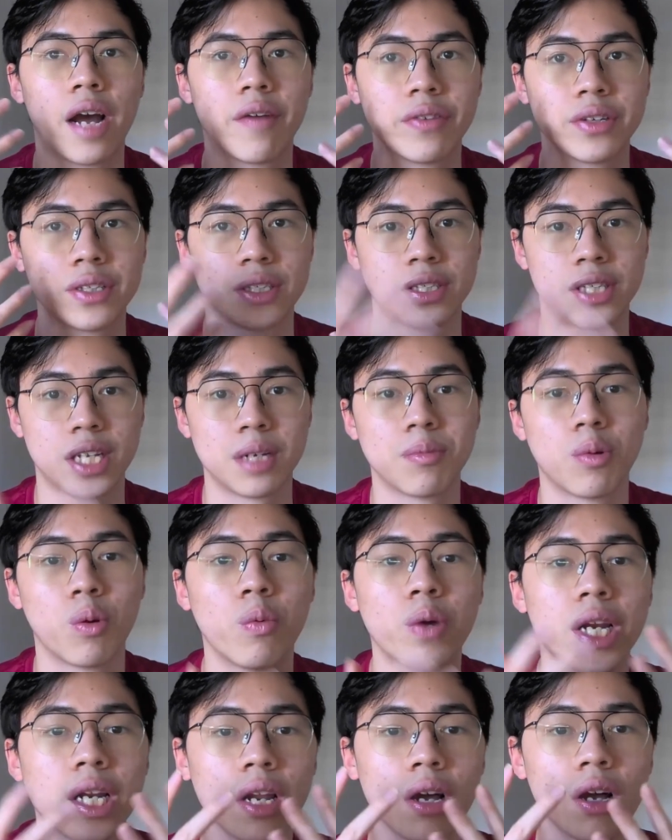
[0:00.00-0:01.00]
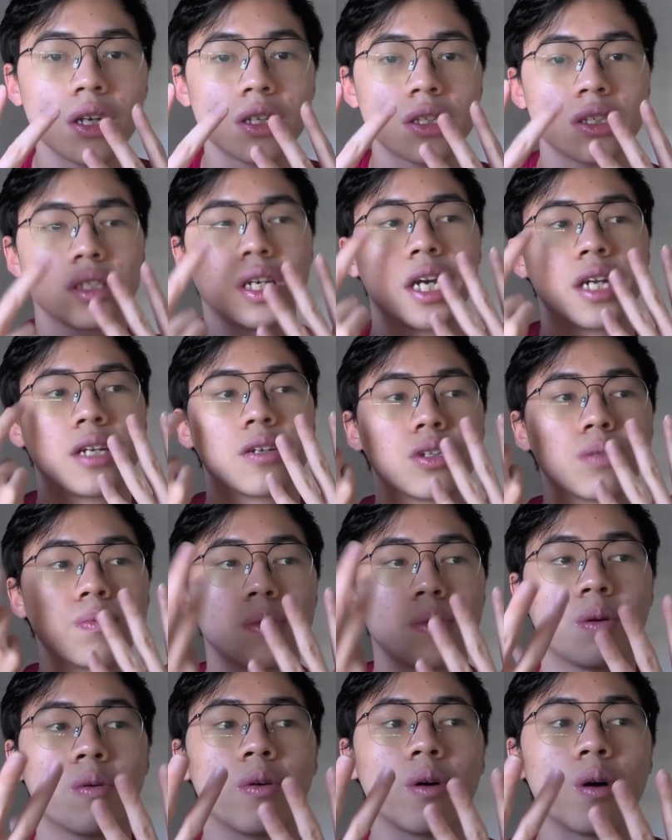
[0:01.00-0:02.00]
have a sustainable weight loss, and also
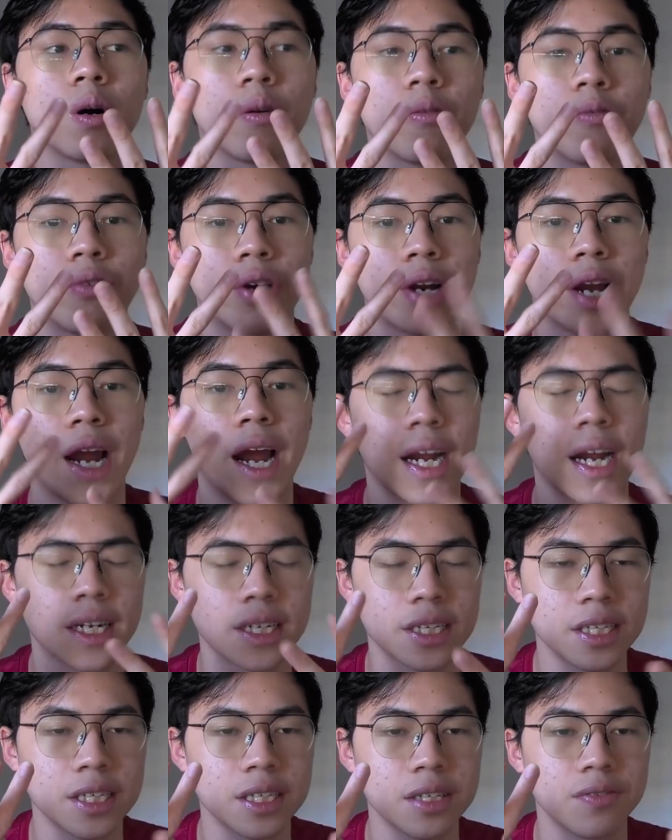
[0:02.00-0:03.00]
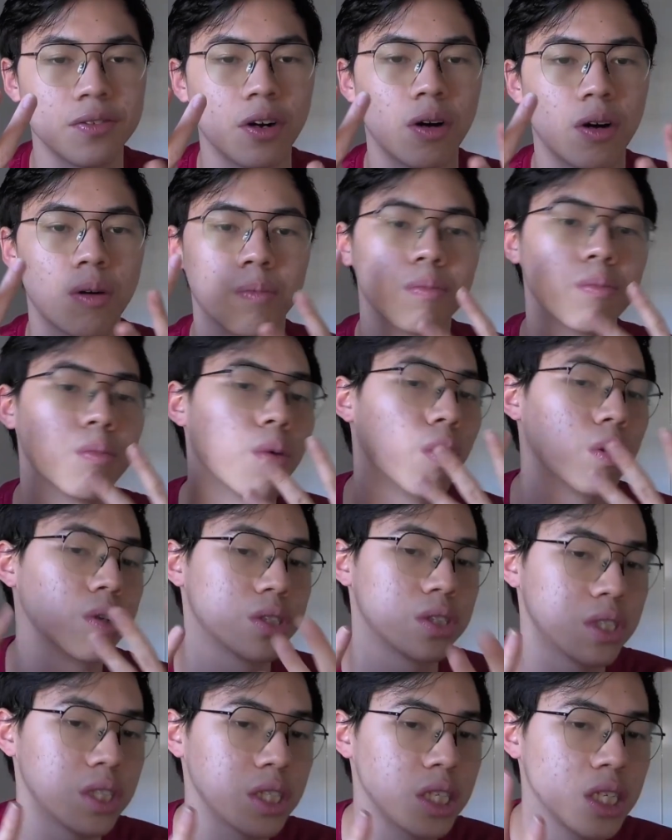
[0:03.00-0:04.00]
people who are very active or
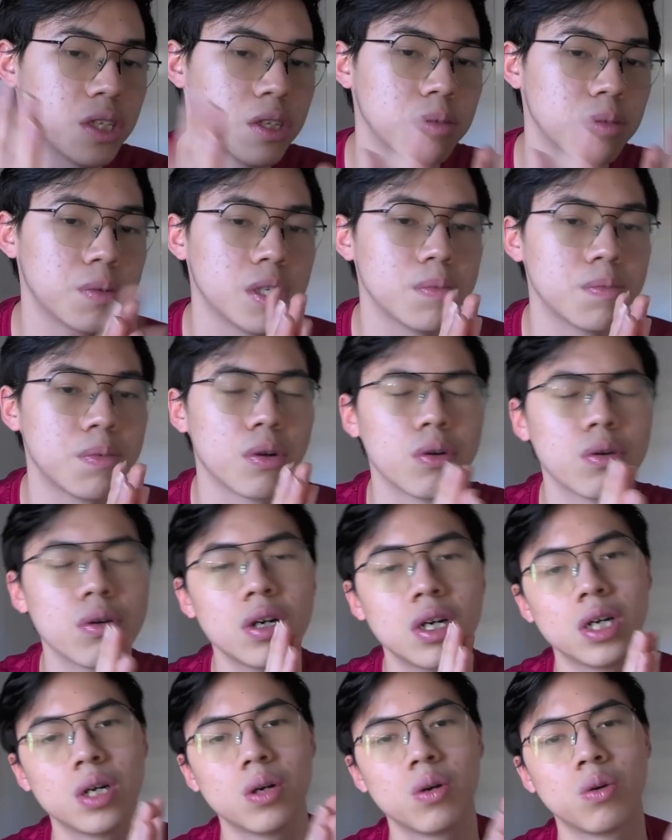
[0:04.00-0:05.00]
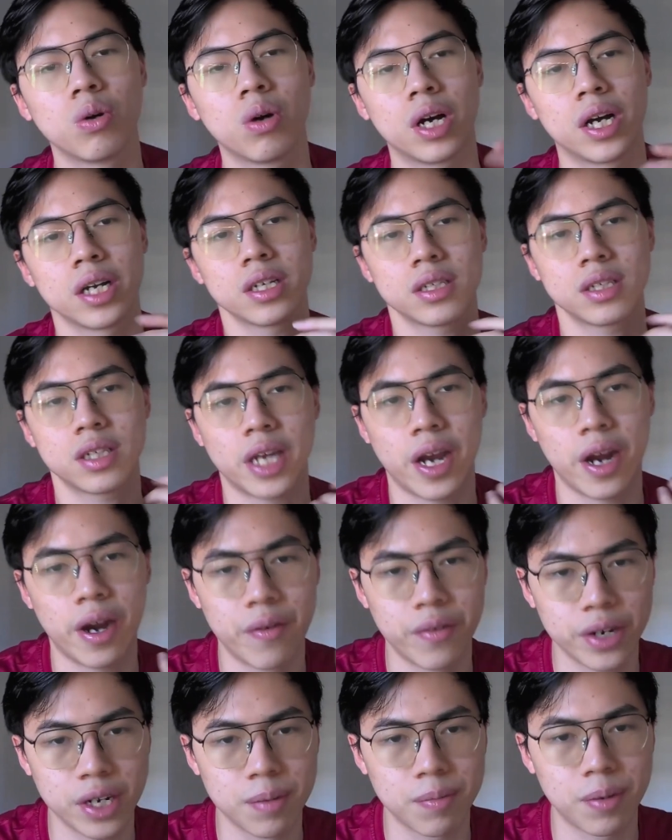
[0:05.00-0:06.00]
more senior people who are
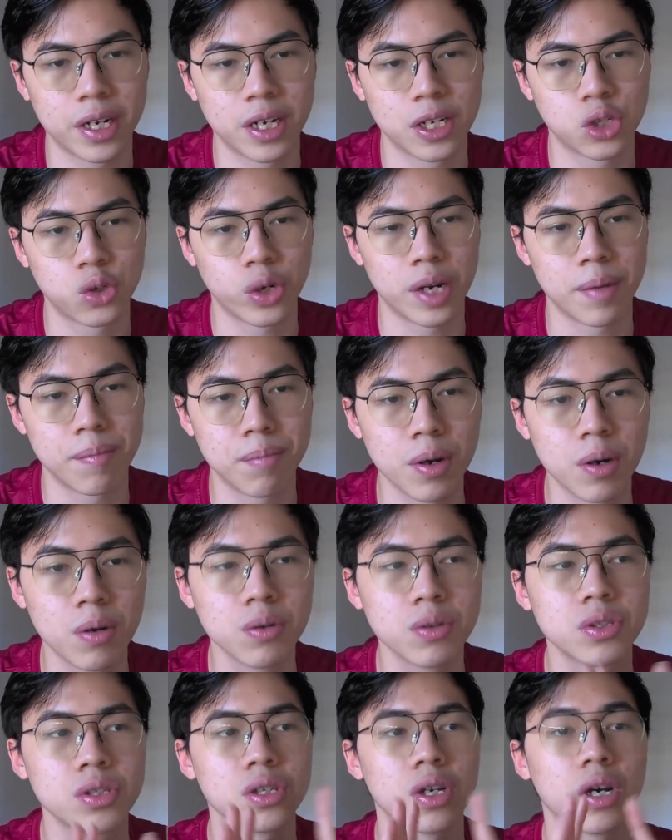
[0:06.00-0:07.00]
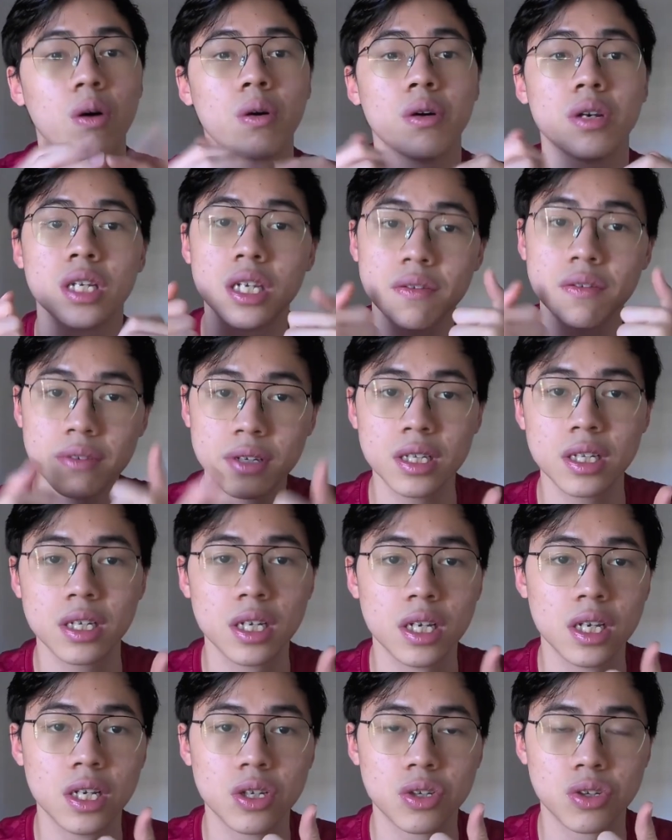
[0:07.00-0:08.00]
caring about their joint and bones, or even
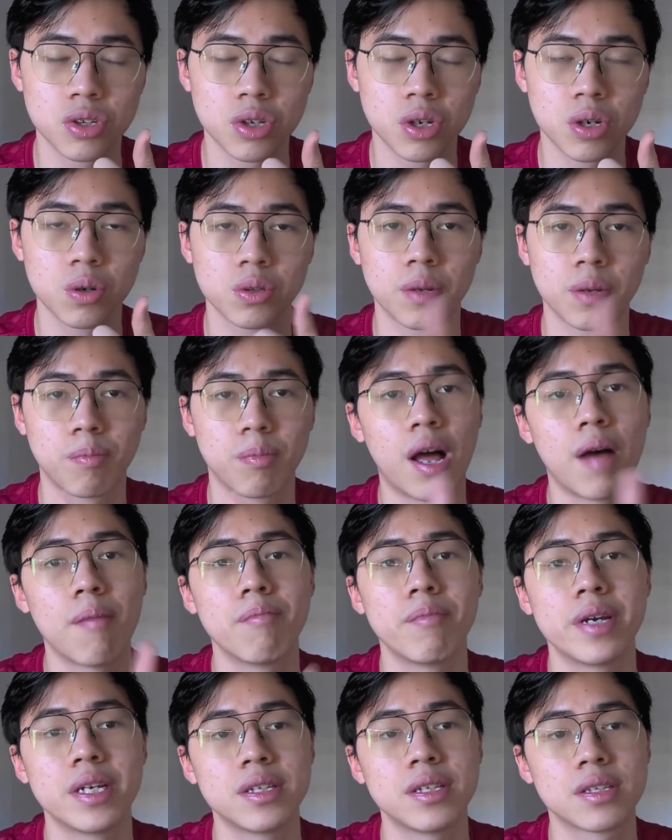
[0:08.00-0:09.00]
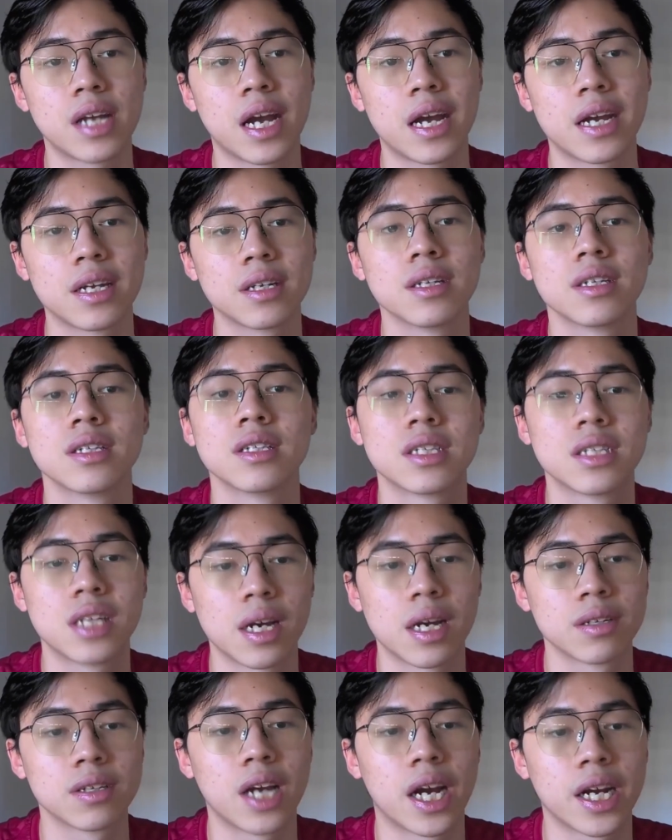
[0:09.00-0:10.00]
so the plant-based diet
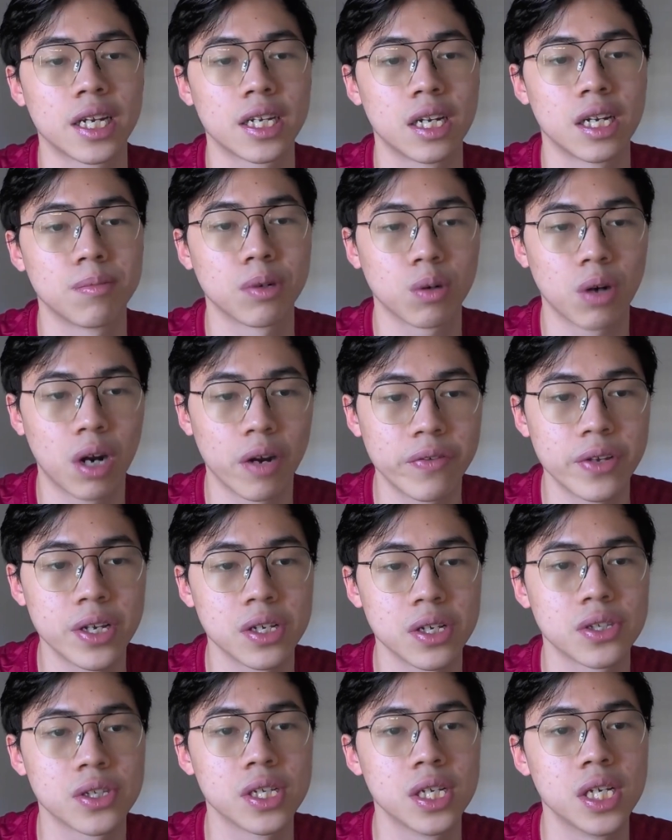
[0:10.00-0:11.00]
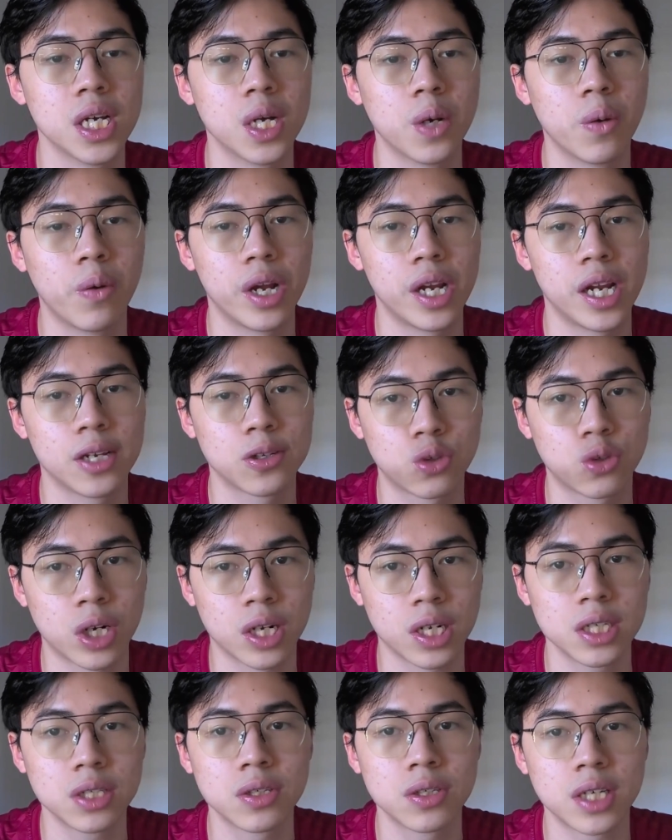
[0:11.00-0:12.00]
target demographics, where they're
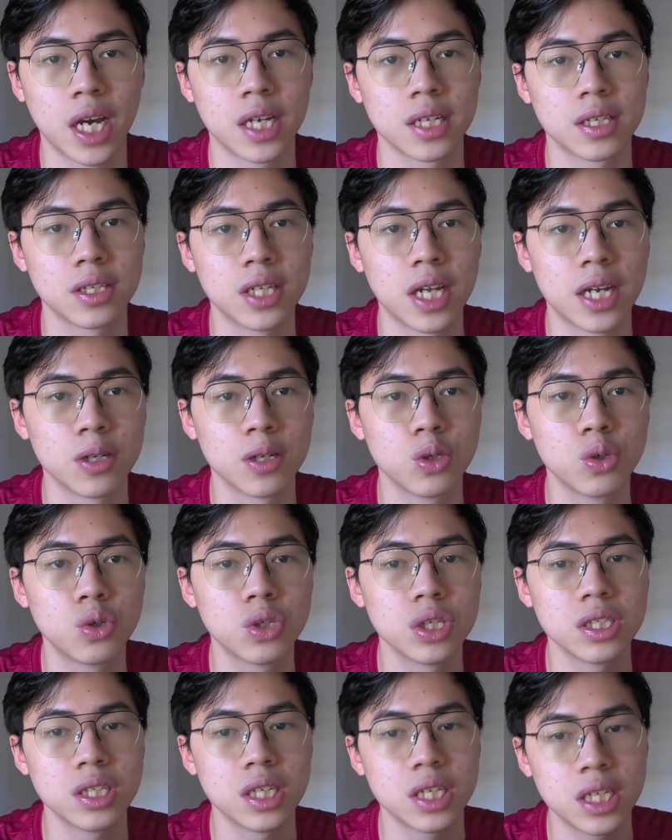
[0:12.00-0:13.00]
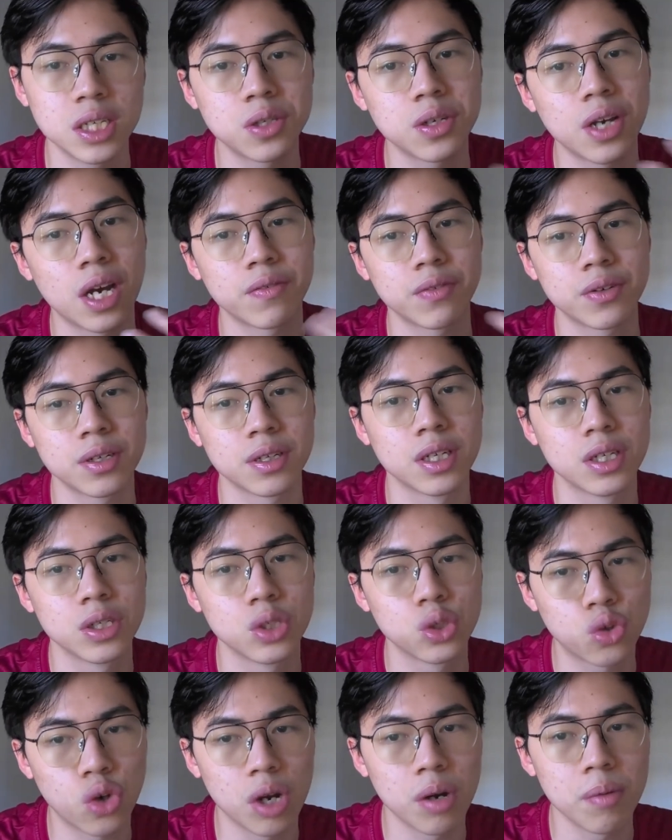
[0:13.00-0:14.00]
struggling to get the nutrients they need to have a
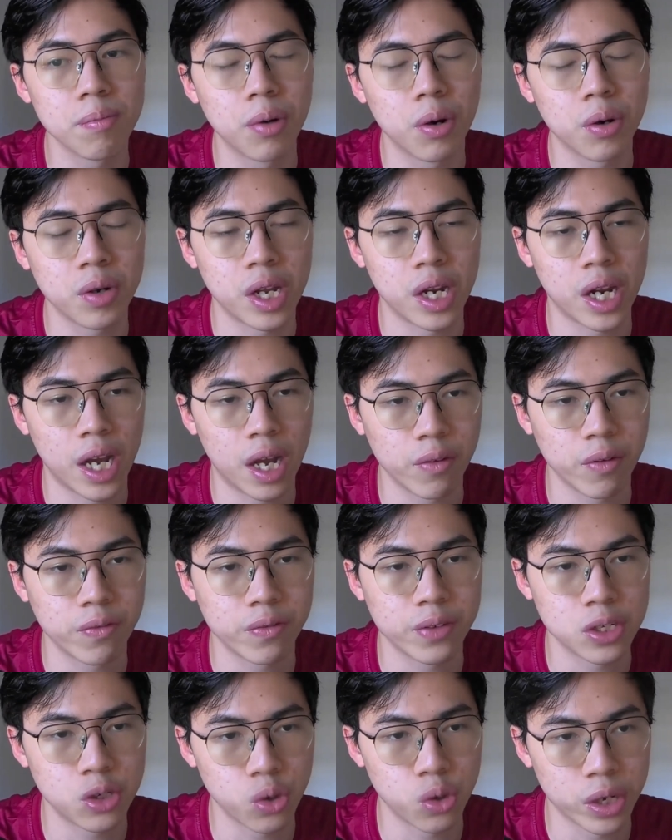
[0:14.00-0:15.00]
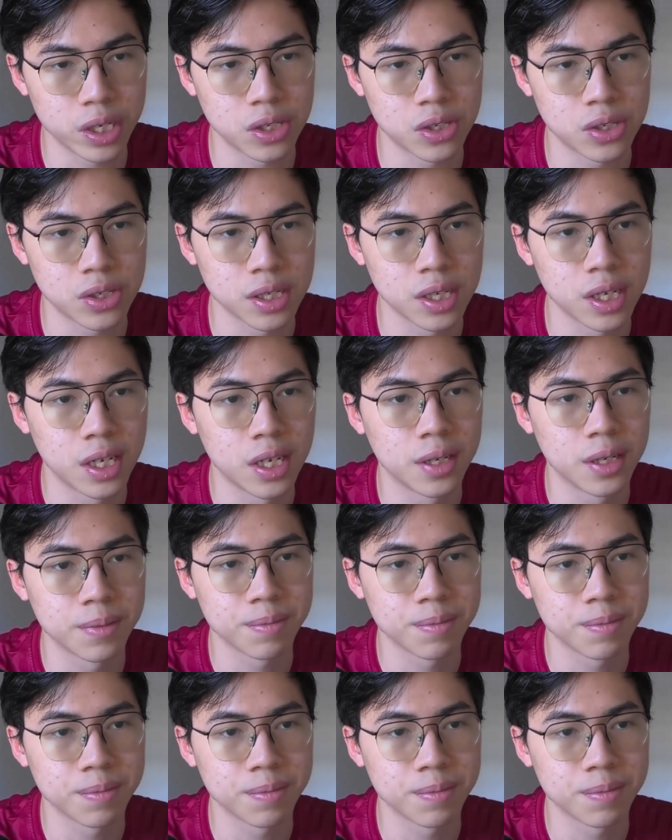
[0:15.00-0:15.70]
strong bone and healthy joints.